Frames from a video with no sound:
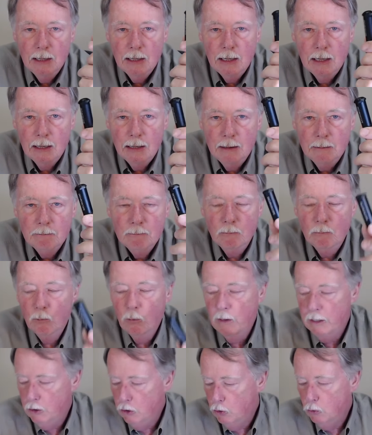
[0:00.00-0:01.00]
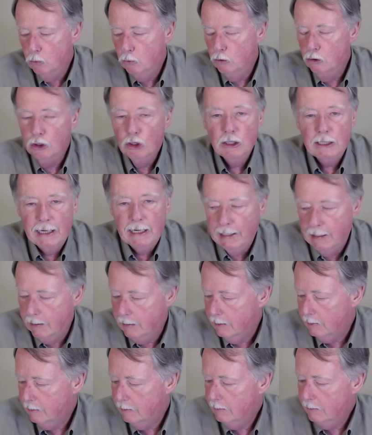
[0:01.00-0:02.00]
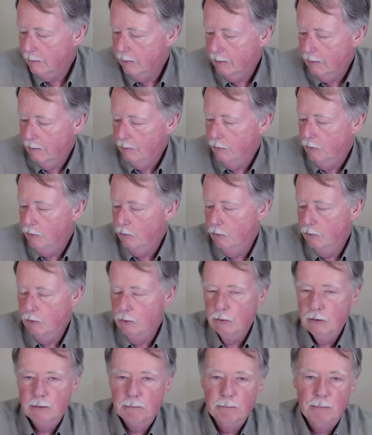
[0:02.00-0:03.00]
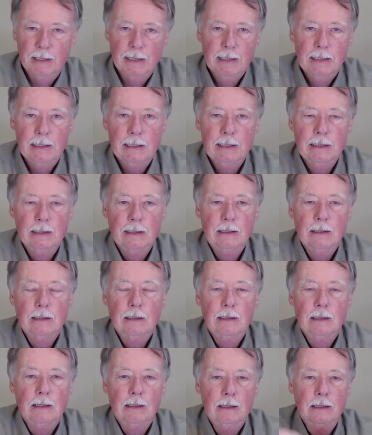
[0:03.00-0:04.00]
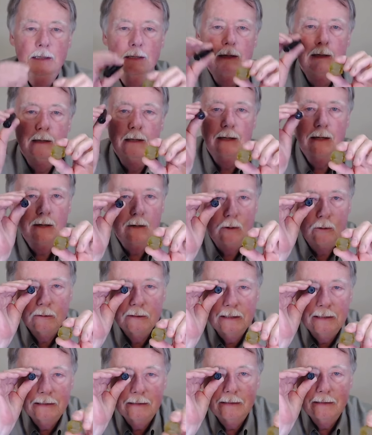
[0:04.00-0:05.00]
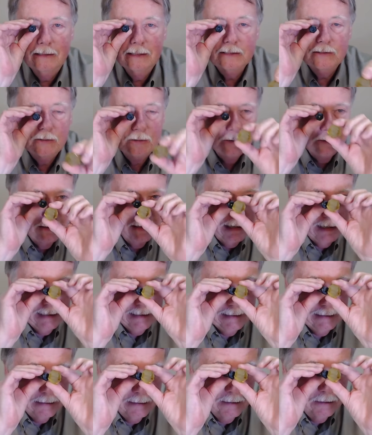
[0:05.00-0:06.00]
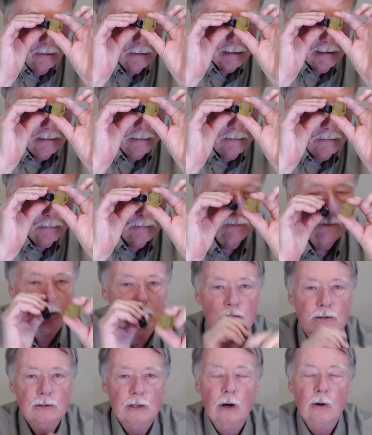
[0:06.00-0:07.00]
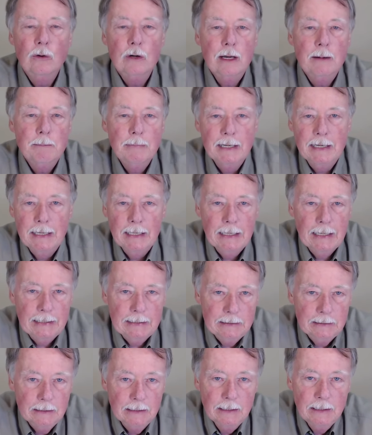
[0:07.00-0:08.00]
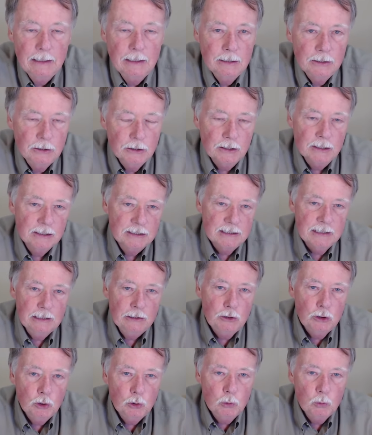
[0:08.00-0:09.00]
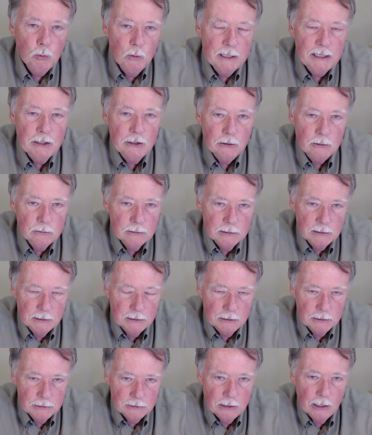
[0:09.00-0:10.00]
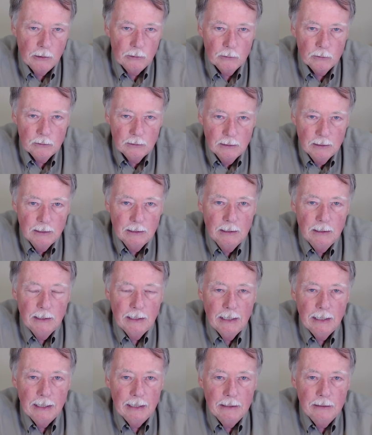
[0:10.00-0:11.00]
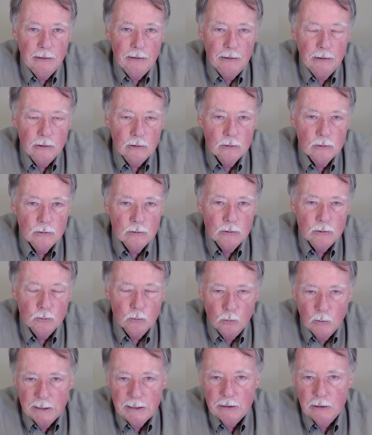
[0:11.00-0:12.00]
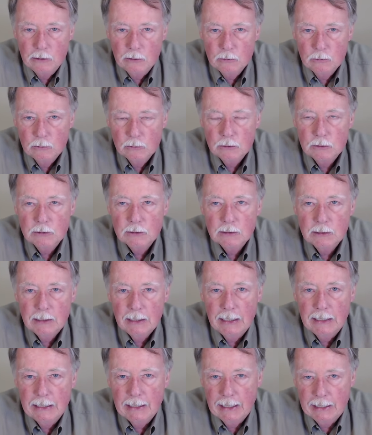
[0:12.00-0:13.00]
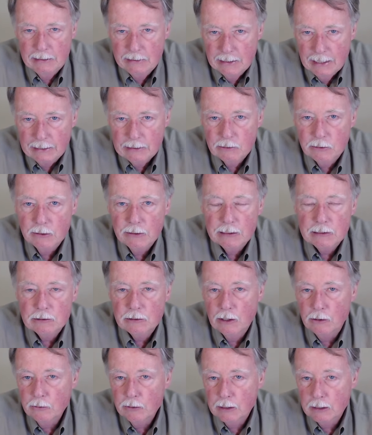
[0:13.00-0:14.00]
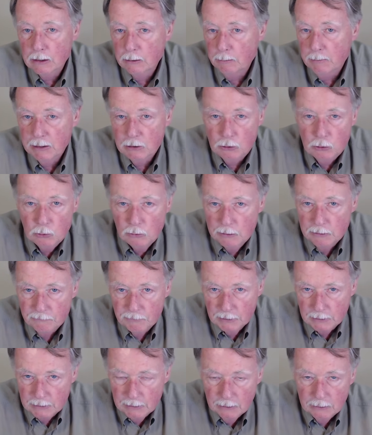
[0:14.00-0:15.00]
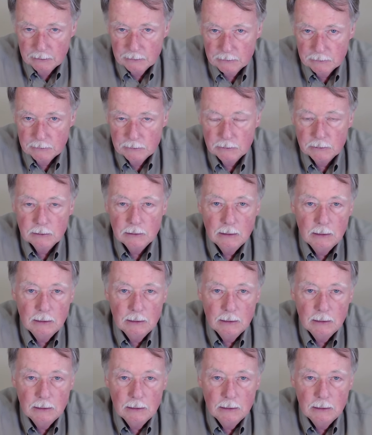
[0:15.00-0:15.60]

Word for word: um, when you look at it, and you do it by holding this to your eye and looking through the stone up at a light, you're going to see two windows in the stone. And those windows in a dichroic stone are going to be two different colors.